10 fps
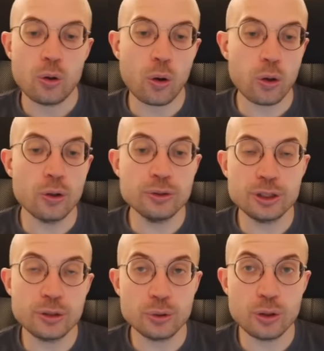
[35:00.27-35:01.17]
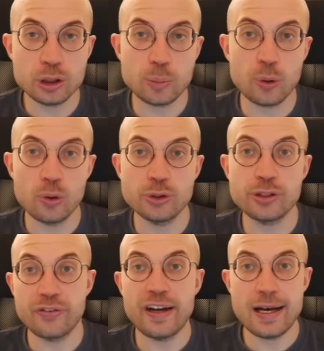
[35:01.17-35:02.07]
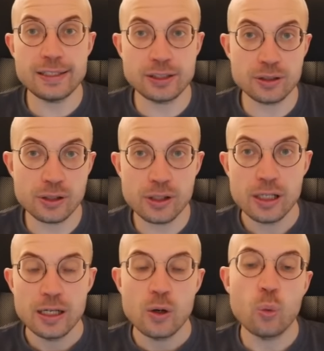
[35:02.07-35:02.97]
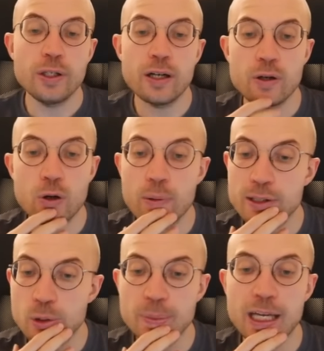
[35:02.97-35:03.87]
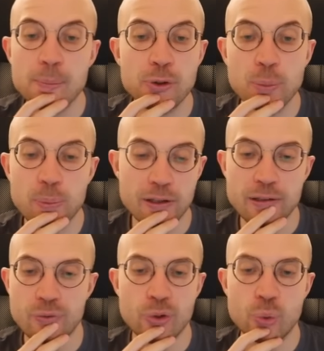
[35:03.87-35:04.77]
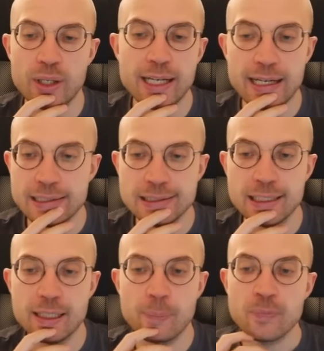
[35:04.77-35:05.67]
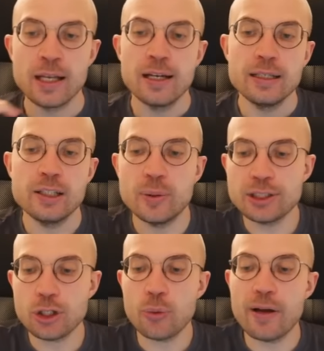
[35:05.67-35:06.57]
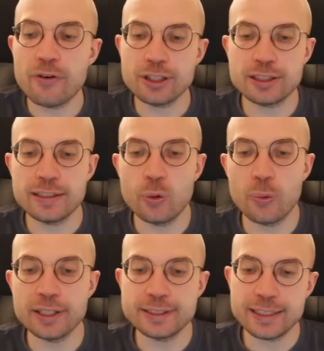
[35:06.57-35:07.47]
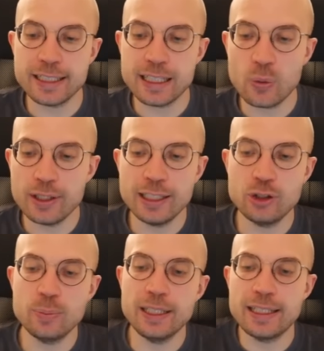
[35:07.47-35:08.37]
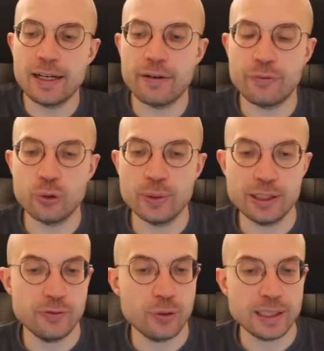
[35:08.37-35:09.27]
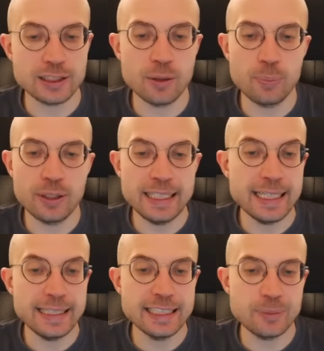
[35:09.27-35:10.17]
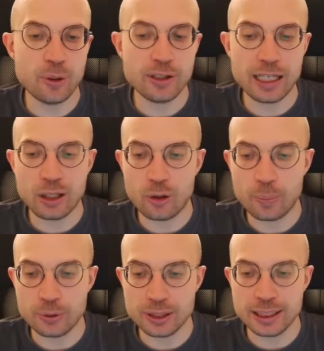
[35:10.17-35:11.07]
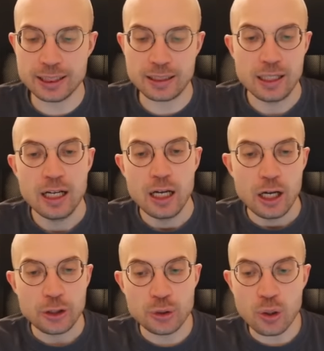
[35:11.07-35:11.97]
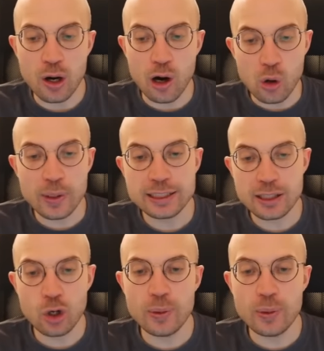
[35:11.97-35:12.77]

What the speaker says: closer to those pawns faster, we are going to be able to play for a winning endgame. There is, however, still one thing that we need to be careful with, for example, in this particular position. You always